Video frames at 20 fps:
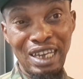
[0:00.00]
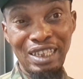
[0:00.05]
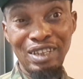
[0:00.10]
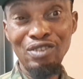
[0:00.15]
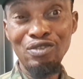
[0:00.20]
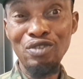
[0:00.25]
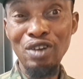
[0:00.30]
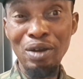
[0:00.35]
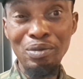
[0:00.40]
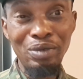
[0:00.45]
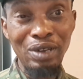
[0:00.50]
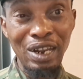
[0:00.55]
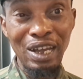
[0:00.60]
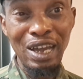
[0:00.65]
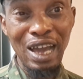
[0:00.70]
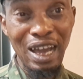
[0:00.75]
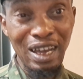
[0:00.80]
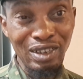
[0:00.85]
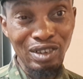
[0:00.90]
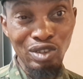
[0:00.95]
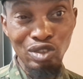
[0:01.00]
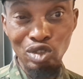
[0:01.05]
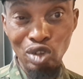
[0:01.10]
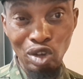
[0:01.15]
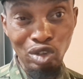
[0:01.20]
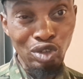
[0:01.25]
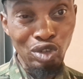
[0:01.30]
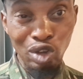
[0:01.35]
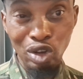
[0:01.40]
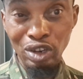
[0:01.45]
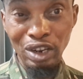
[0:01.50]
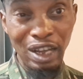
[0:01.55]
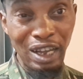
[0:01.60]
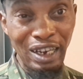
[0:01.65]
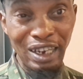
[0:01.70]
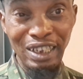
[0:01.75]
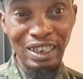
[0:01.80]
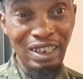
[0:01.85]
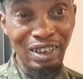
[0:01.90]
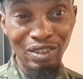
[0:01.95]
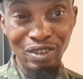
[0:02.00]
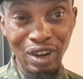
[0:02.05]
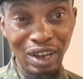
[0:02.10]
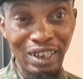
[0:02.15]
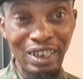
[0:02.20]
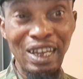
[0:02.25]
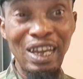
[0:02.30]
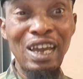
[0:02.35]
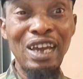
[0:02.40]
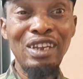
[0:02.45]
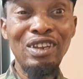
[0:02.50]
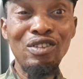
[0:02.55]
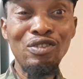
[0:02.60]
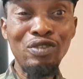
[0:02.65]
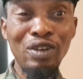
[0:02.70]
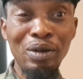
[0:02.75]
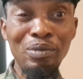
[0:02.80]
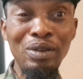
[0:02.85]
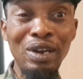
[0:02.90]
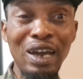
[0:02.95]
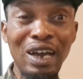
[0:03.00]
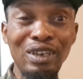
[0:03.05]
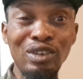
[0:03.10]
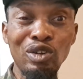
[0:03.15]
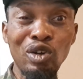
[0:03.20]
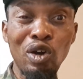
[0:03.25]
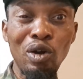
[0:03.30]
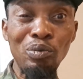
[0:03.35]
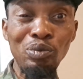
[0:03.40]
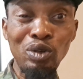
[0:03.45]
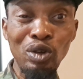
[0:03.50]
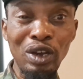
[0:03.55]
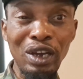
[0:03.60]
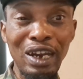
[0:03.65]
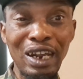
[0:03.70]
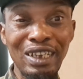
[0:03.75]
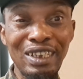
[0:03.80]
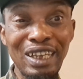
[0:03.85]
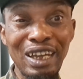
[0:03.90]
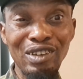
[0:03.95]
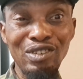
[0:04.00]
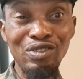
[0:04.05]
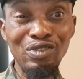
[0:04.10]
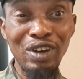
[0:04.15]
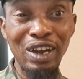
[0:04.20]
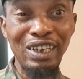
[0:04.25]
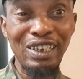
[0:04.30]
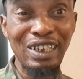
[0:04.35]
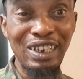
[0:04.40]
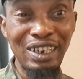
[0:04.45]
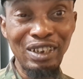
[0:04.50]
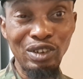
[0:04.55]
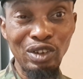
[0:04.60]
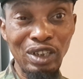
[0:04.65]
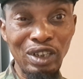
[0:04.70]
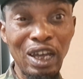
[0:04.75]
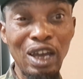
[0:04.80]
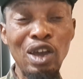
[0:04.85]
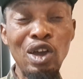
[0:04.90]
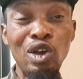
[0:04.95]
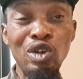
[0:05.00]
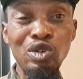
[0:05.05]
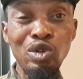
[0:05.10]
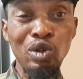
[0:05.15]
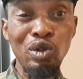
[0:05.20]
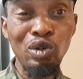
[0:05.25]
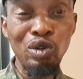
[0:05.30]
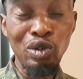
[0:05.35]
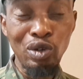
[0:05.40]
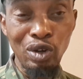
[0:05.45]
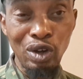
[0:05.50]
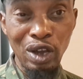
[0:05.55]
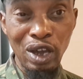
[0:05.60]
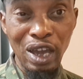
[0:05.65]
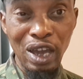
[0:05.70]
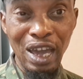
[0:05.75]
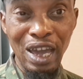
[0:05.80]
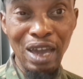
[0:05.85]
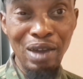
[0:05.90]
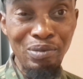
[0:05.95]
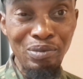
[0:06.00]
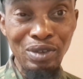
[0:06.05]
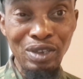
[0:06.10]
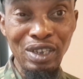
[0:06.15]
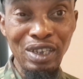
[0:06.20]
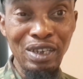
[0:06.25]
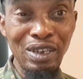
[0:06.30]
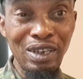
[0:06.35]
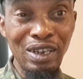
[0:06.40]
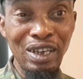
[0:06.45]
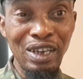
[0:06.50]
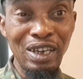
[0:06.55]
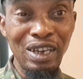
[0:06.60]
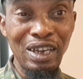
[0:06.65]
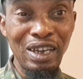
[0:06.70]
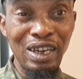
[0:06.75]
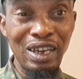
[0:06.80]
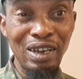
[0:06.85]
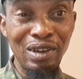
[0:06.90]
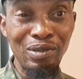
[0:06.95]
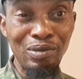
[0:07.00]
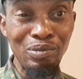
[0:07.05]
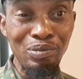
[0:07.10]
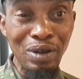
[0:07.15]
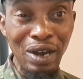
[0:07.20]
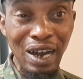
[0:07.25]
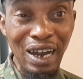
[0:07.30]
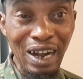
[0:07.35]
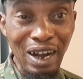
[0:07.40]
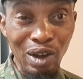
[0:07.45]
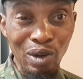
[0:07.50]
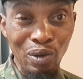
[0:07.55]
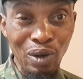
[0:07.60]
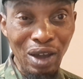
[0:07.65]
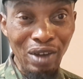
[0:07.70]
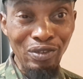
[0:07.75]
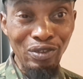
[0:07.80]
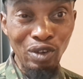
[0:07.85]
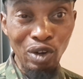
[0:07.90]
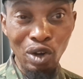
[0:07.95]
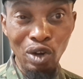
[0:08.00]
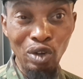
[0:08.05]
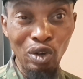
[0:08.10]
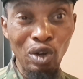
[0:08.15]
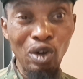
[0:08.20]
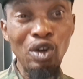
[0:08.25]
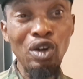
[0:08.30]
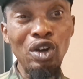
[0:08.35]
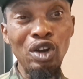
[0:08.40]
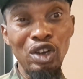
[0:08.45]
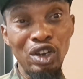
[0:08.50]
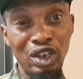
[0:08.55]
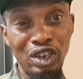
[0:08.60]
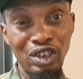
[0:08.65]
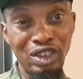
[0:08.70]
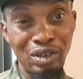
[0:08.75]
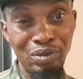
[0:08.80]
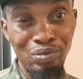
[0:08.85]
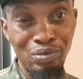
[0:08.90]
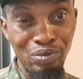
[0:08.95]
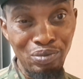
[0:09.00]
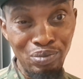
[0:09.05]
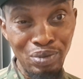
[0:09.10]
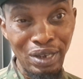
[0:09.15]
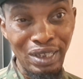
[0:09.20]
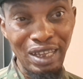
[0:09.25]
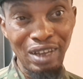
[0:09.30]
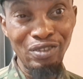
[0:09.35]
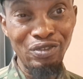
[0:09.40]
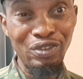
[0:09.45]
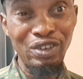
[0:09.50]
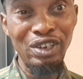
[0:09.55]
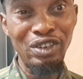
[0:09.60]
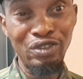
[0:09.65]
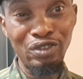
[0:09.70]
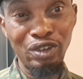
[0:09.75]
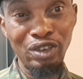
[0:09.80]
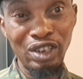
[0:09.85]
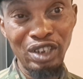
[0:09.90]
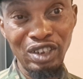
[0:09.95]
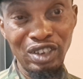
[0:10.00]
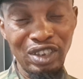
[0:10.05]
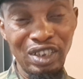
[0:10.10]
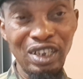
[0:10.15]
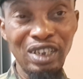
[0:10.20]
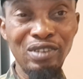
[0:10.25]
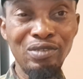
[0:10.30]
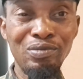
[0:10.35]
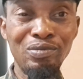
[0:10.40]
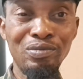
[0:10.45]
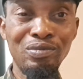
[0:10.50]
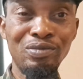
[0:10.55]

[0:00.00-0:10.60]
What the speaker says: The family has not done anything right. The family has come together, start fighting each other. So MC Mbakara's wife, Lolo, is the better fit for this thing.